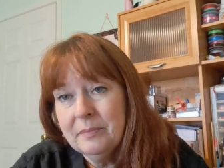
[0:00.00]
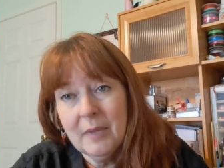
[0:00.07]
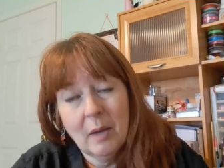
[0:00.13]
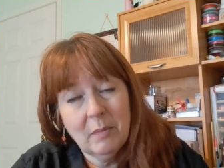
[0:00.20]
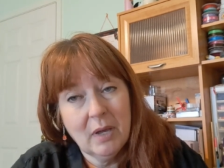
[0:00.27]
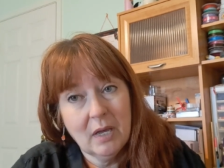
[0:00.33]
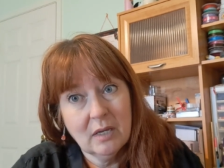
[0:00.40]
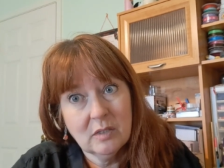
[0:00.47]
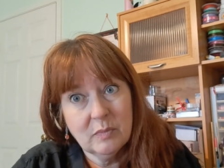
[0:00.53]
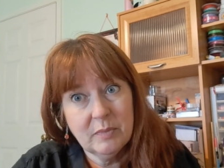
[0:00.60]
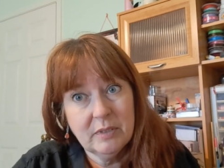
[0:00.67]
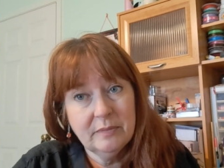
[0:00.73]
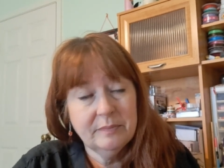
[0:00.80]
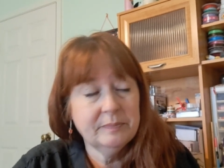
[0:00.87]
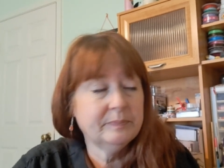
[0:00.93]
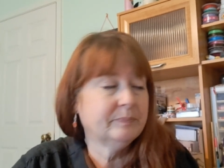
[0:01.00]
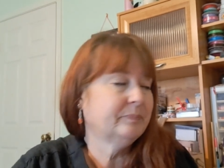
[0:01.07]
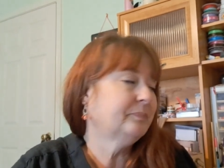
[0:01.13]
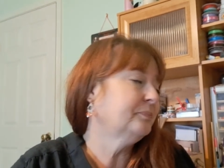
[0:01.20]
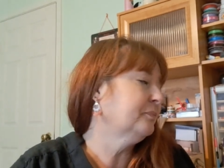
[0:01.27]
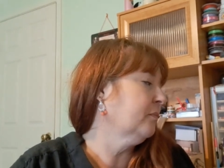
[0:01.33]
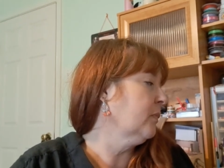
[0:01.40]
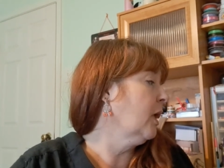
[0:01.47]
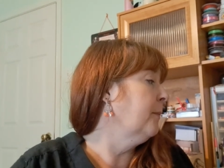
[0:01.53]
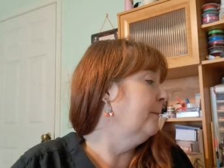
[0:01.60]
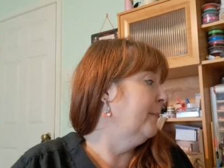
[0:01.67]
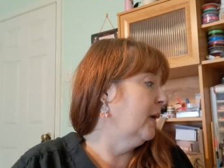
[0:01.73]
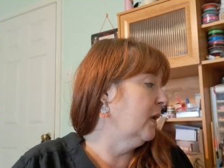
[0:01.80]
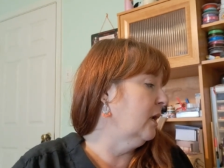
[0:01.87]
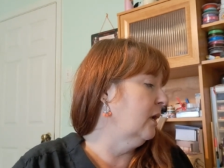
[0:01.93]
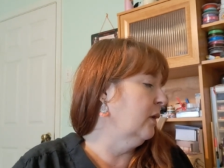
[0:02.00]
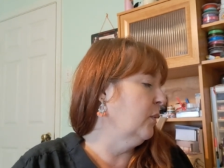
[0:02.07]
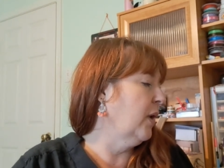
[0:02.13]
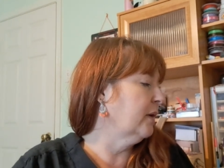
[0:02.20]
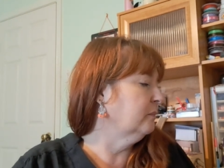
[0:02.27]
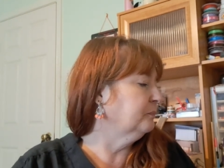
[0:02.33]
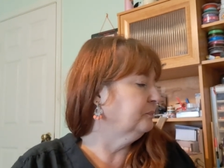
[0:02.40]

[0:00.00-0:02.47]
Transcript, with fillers: not my husband. But anyway,